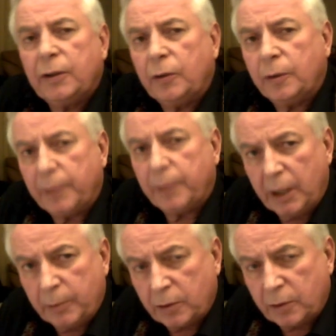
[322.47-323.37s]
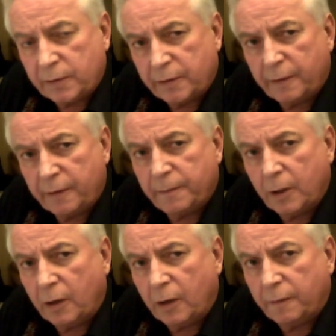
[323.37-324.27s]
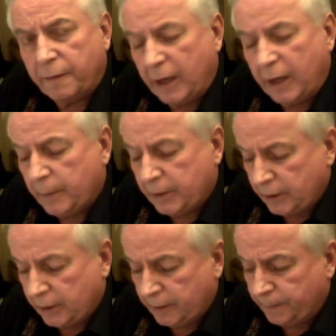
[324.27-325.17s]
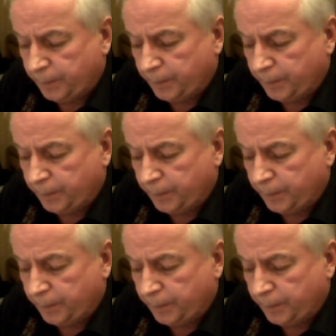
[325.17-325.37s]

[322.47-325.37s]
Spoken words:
you can buy books off Amazon,